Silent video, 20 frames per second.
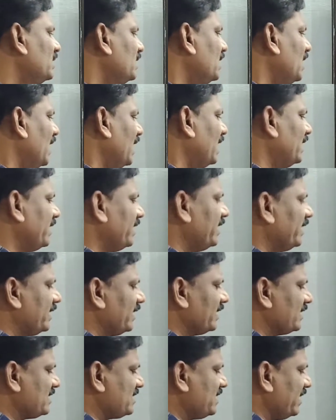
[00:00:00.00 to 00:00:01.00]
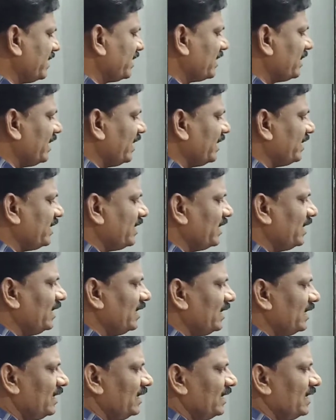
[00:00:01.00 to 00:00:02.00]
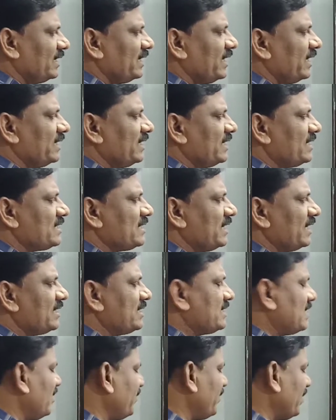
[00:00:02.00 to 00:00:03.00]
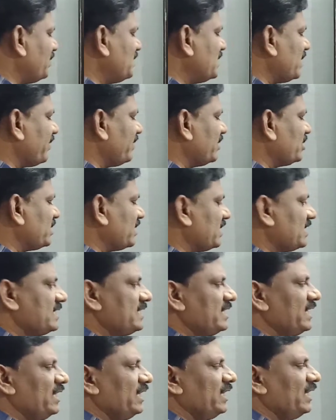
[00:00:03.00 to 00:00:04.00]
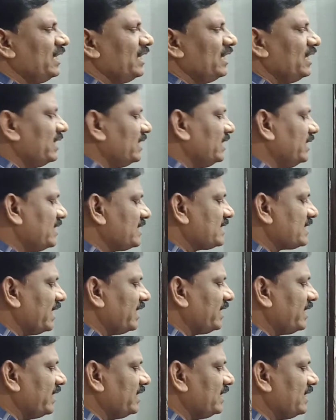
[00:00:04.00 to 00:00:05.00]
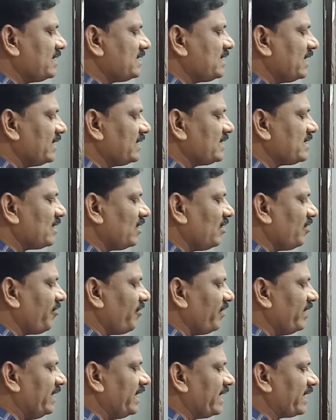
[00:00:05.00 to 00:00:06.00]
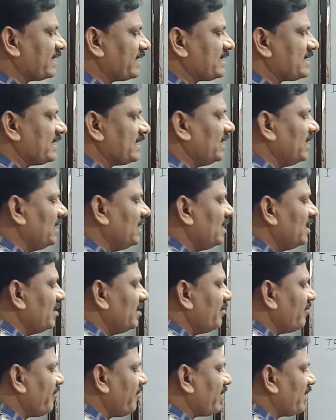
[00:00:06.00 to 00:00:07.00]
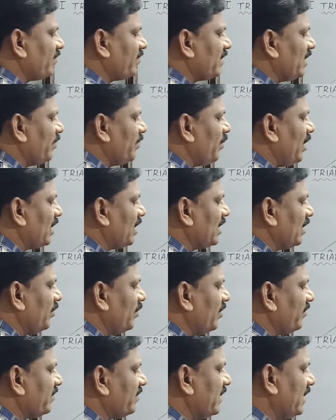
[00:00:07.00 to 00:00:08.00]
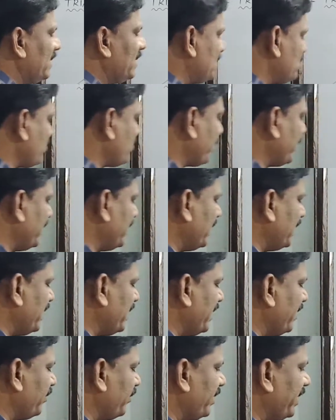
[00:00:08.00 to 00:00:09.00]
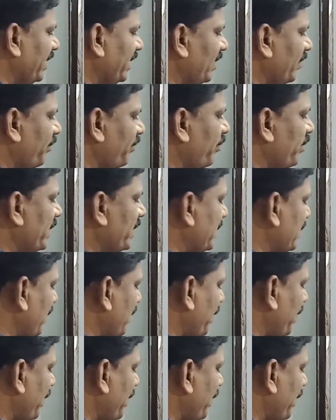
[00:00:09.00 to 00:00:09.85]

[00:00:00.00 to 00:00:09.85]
And let us take that the distance of observation C is at a distance of X from the bottom of the tree, namely B.